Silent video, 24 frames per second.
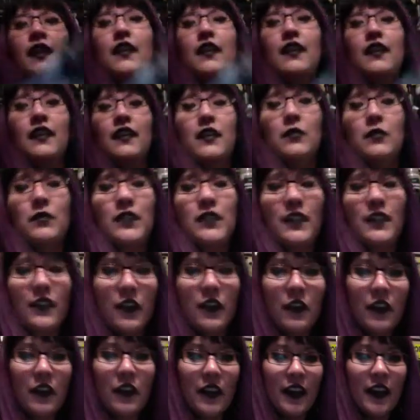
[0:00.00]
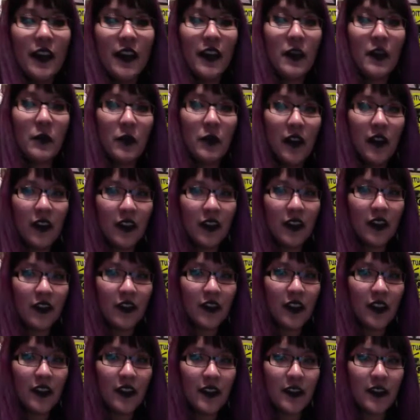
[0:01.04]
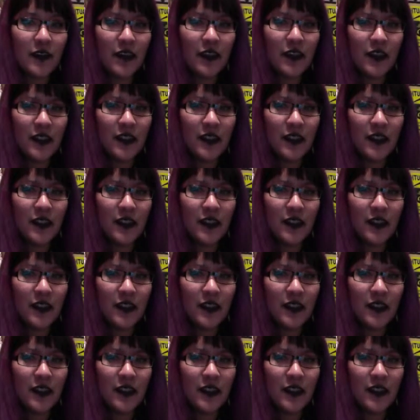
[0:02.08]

I'm sorry, I apologize if you